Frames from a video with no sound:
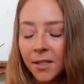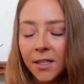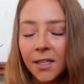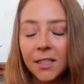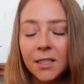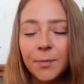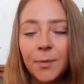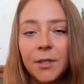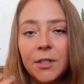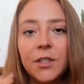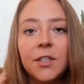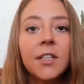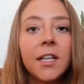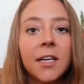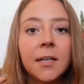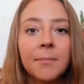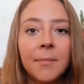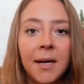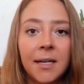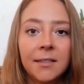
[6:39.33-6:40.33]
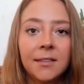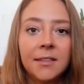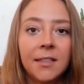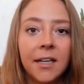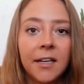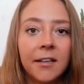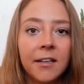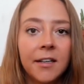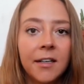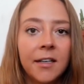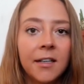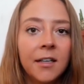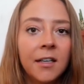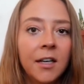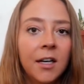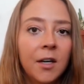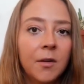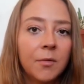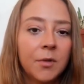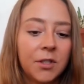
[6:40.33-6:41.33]
especially like mascara,
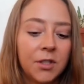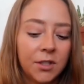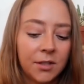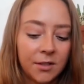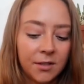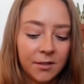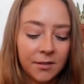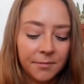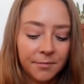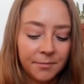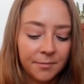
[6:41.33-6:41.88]
which is